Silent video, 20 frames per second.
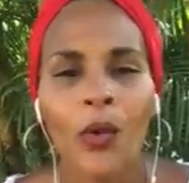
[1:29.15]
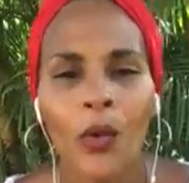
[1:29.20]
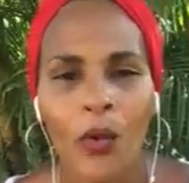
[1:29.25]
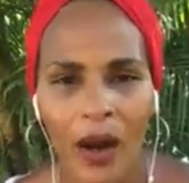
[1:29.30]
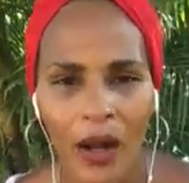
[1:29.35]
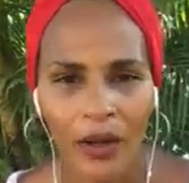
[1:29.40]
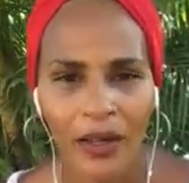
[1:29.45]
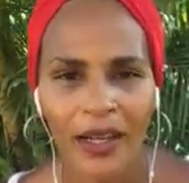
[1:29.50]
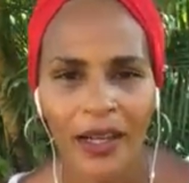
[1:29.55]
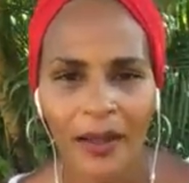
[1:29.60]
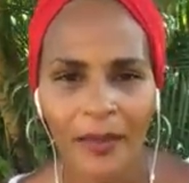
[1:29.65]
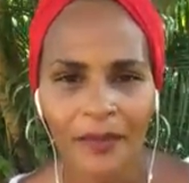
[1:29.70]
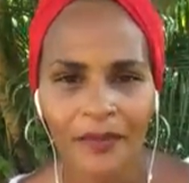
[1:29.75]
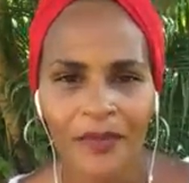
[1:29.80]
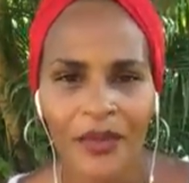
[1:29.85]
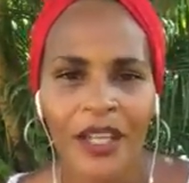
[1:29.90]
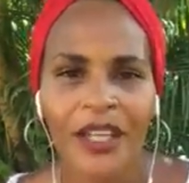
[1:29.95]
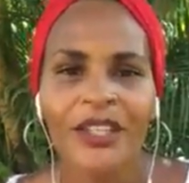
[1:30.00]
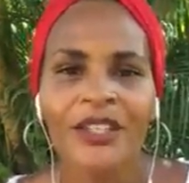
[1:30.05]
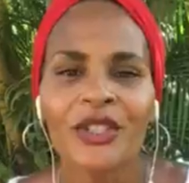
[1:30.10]
Welcome
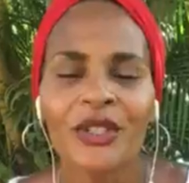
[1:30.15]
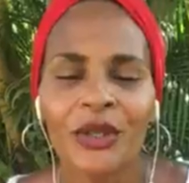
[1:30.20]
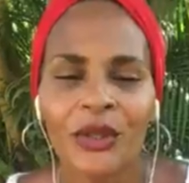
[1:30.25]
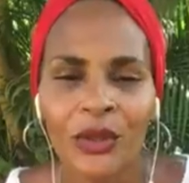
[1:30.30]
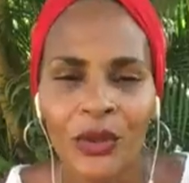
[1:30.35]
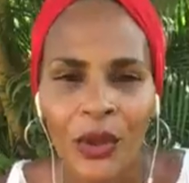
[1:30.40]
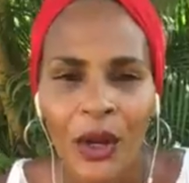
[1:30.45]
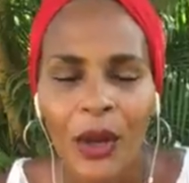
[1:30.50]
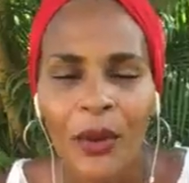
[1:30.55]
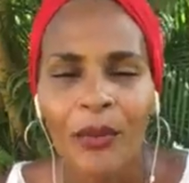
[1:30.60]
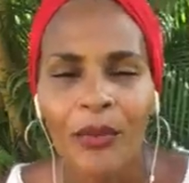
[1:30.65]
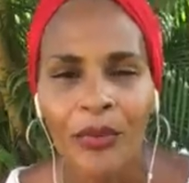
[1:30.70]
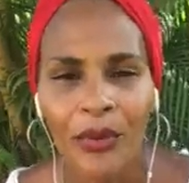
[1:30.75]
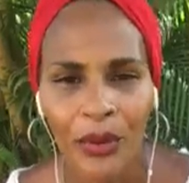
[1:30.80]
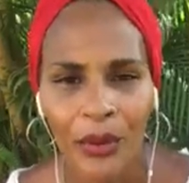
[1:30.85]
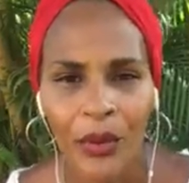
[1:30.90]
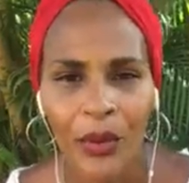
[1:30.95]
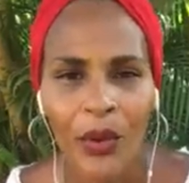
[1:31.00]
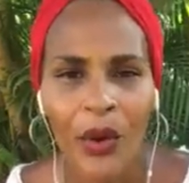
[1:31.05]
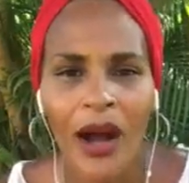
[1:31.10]
to
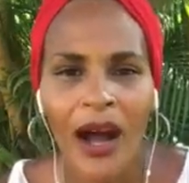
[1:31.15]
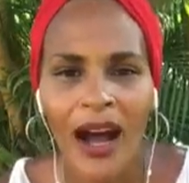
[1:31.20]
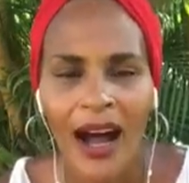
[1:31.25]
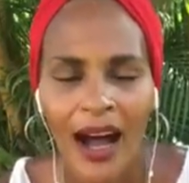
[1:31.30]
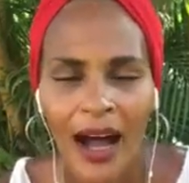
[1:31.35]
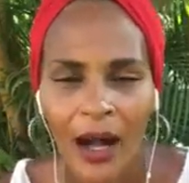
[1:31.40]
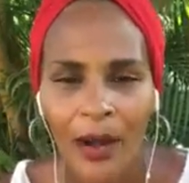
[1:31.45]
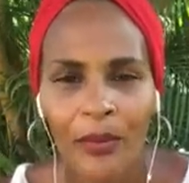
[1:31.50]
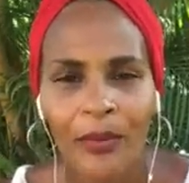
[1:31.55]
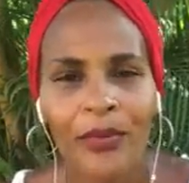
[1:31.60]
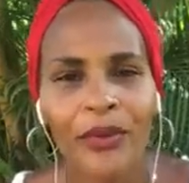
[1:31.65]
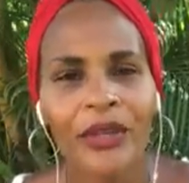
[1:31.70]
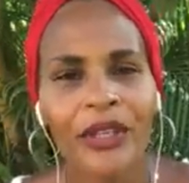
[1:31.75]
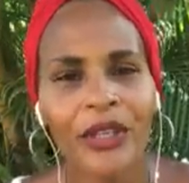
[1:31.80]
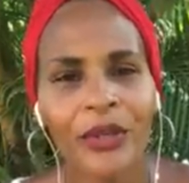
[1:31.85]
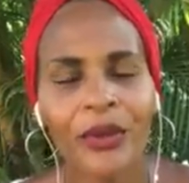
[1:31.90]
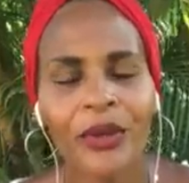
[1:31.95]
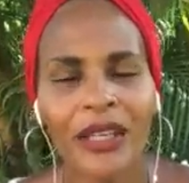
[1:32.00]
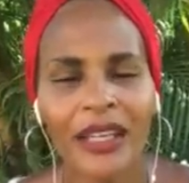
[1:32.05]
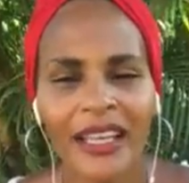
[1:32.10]
Bruja
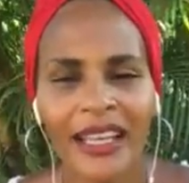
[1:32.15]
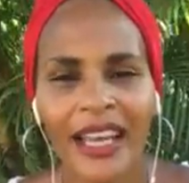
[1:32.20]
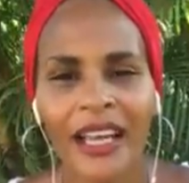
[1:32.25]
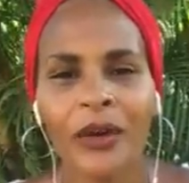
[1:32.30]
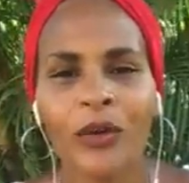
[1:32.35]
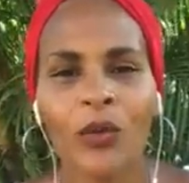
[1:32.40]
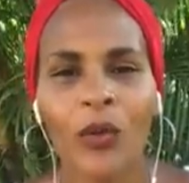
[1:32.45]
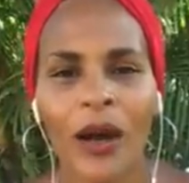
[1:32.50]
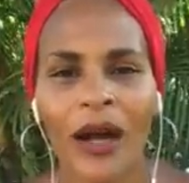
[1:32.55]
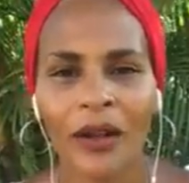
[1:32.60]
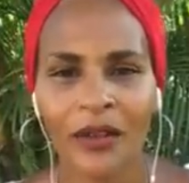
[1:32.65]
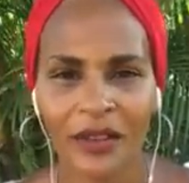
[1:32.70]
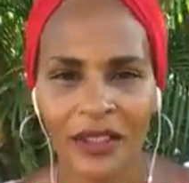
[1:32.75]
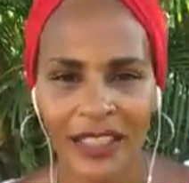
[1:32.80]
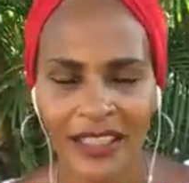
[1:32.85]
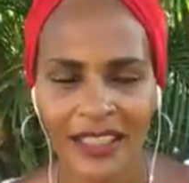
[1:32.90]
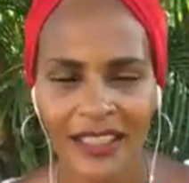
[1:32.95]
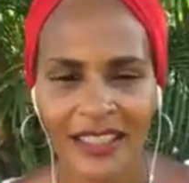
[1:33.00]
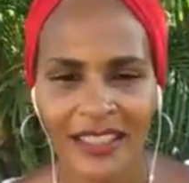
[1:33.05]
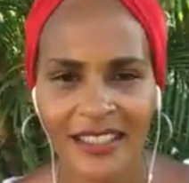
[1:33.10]
Beauty and
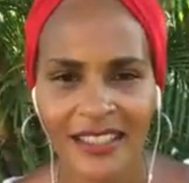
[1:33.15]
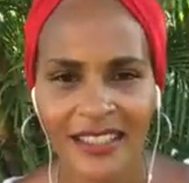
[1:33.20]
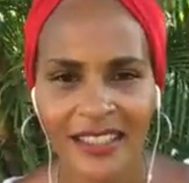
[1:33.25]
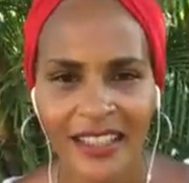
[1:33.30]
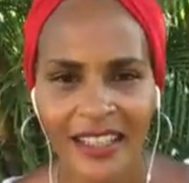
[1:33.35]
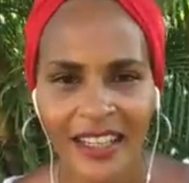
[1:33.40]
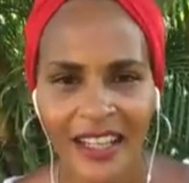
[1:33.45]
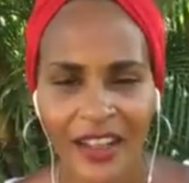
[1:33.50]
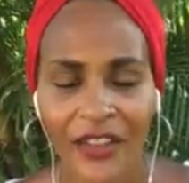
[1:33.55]
Wellness.